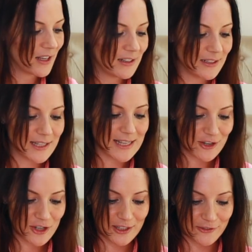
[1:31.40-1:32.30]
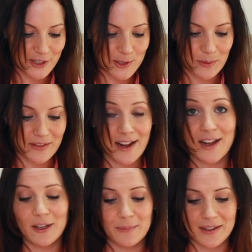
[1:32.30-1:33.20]
this is actually the first one that I
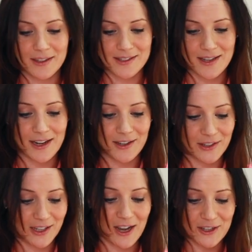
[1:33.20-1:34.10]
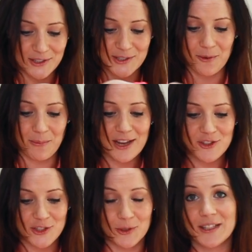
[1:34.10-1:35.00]
got because I love the color so much.
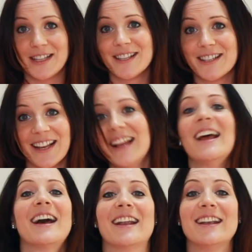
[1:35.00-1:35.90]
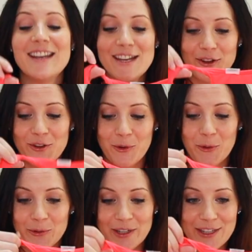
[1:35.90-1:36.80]
So this is a neon
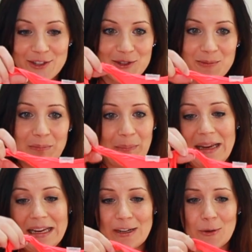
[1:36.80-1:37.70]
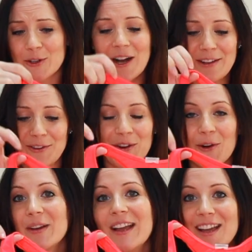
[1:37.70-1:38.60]
orange, pink, or I don't
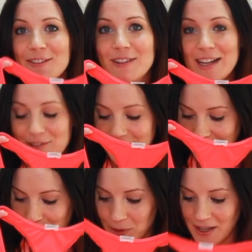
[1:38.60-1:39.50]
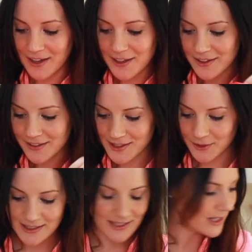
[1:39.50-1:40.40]
know, really cool color. So
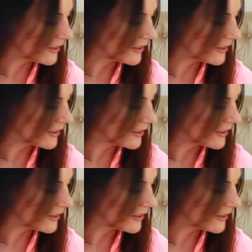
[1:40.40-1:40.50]
this is the